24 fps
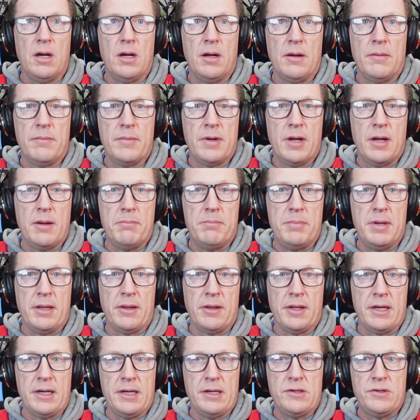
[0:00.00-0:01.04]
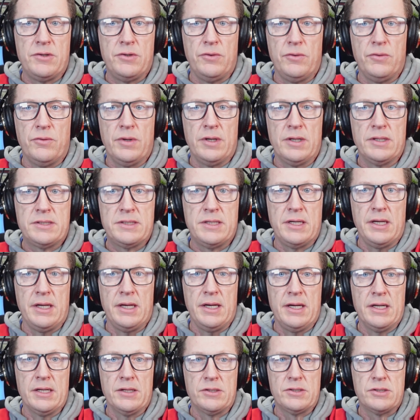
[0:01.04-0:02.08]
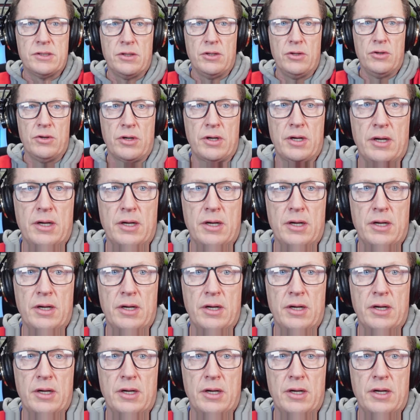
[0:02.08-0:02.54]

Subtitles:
ability to see its look